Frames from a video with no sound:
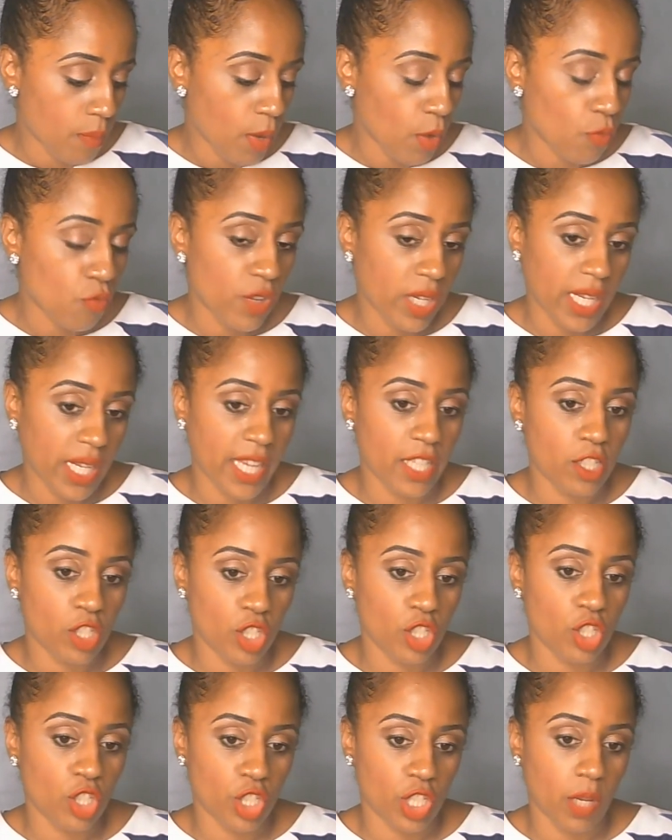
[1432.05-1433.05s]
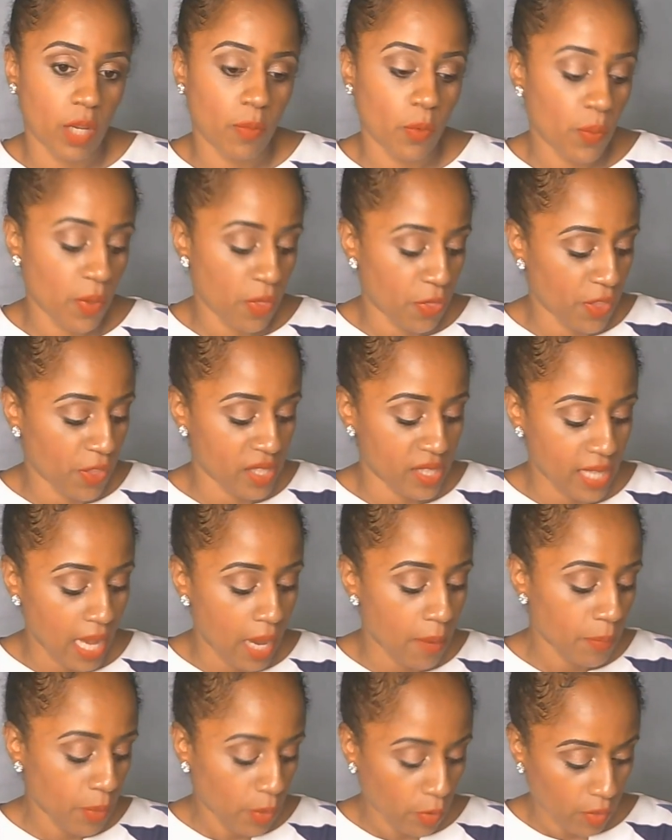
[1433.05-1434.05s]
relationship with this
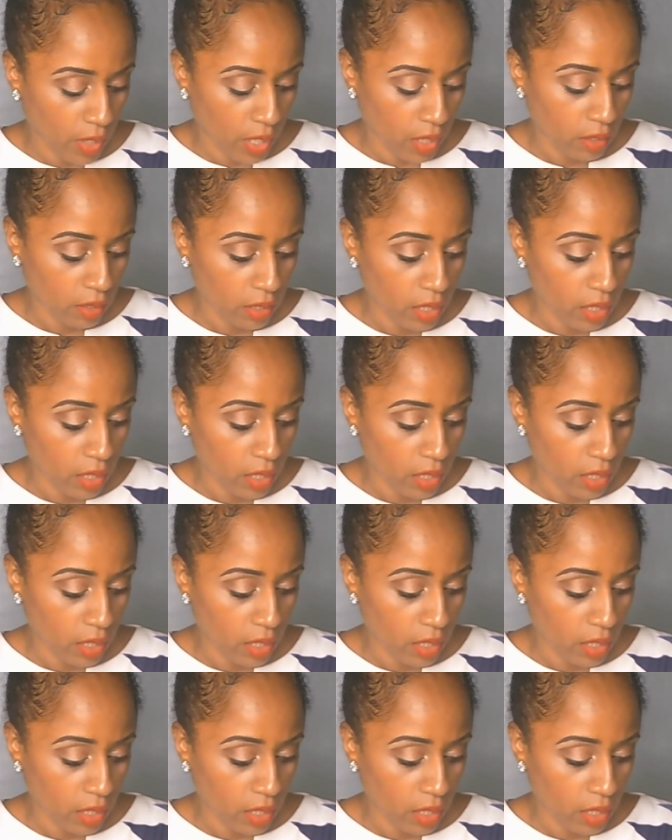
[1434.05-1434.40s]
Emperor,